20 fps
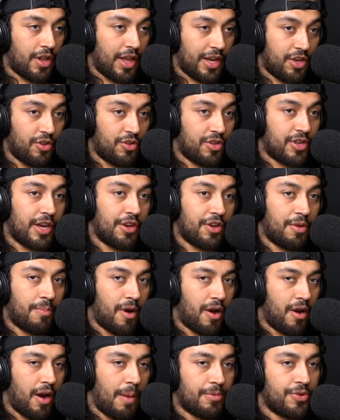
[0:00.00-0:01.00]
Like you tell your
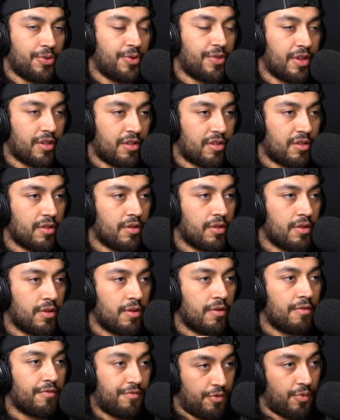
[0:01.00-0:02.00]
partner, I'm doing this
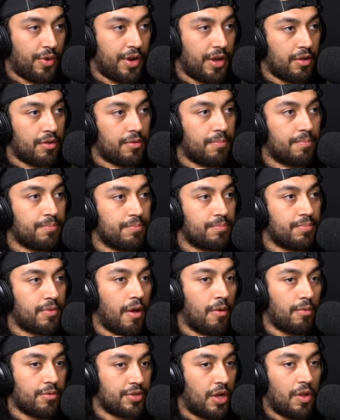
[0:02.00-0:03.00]
for real.
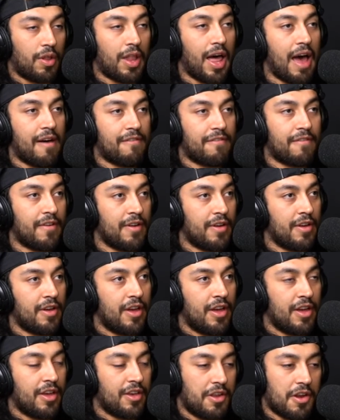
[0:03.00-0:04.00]
Don't laugh,
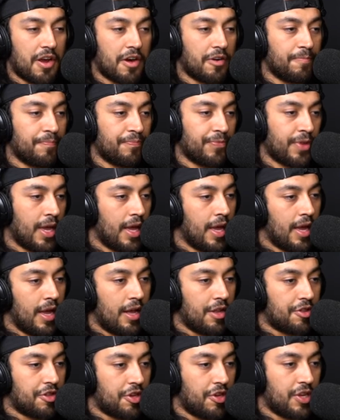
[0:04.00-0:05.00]
you know?
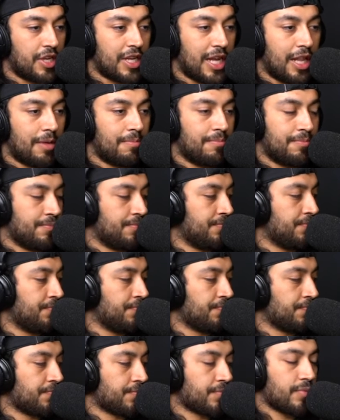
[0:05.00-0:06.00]
And so you tell them,
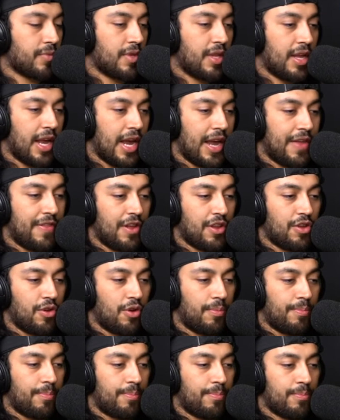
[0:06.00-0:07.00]
and then
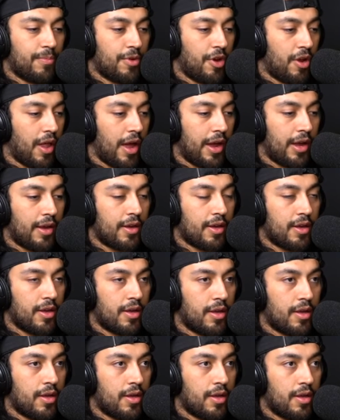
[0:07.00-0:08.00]
you're like,
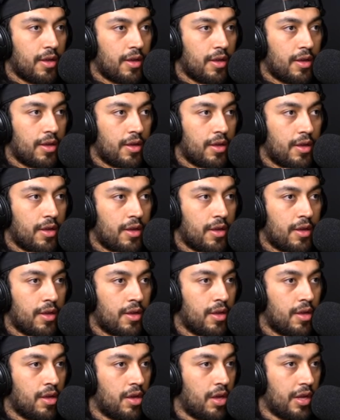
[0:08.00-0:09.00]

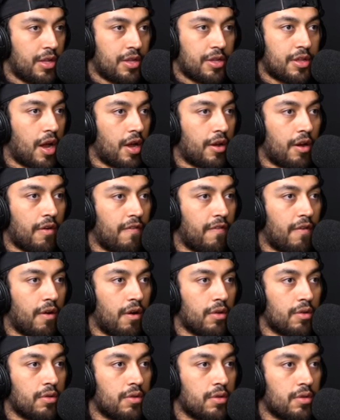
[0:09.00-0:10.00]
it's not your fault.